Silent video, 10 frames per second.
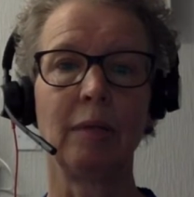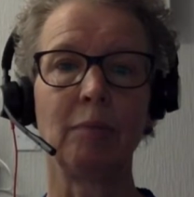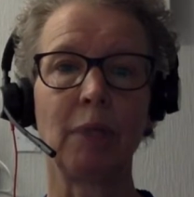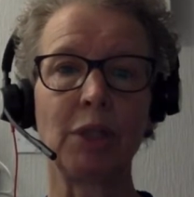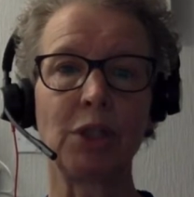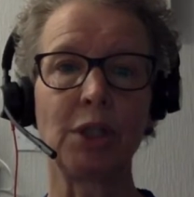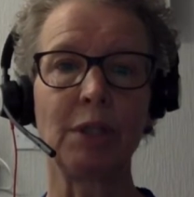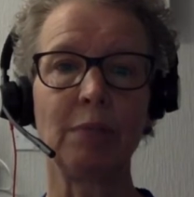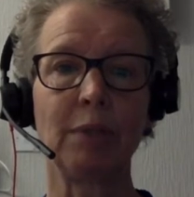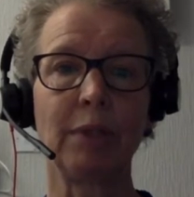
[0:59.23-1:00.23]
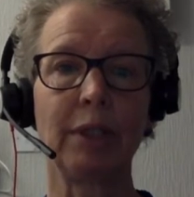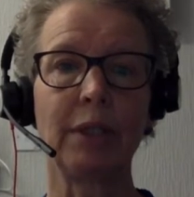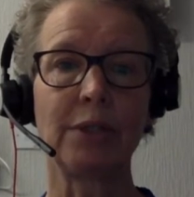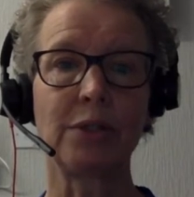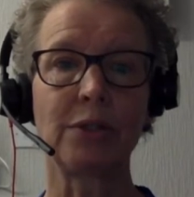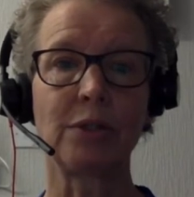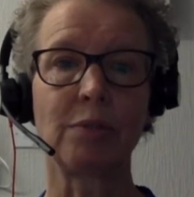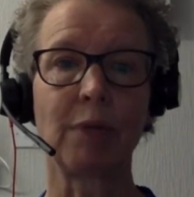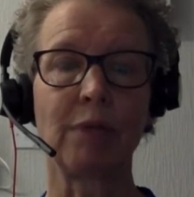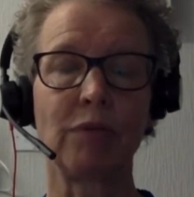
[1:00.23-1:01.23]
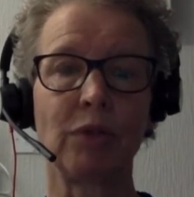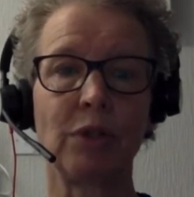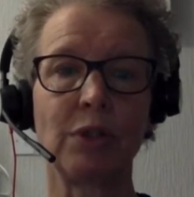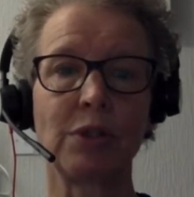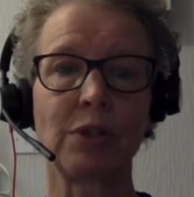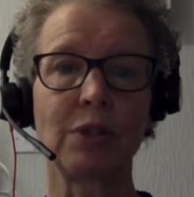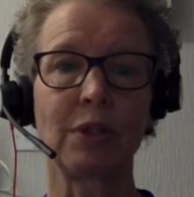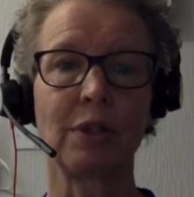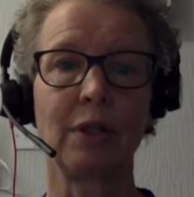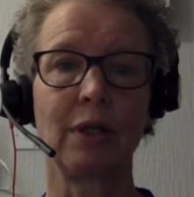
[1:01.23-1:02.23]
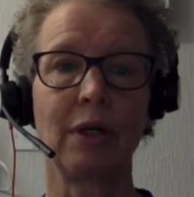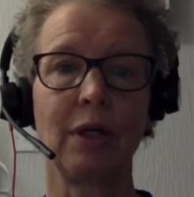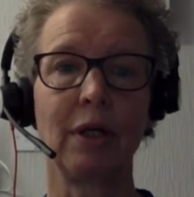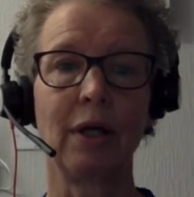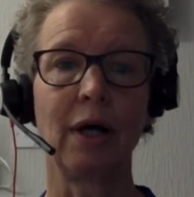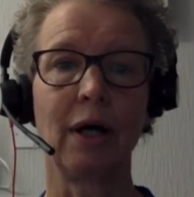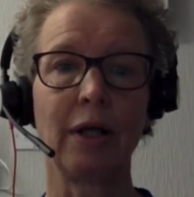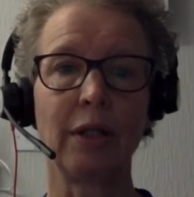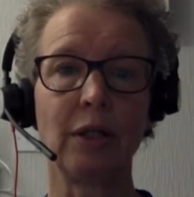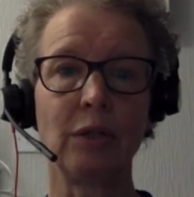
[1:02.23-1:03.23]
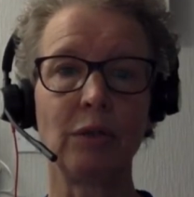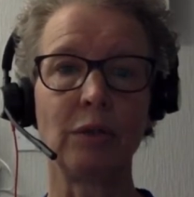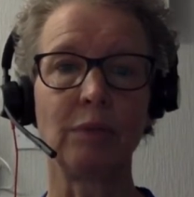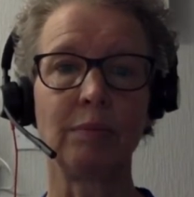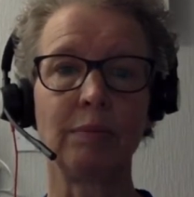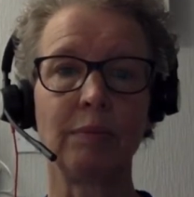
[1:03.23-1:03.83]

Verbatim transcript: My sheep listen to my voice. I know them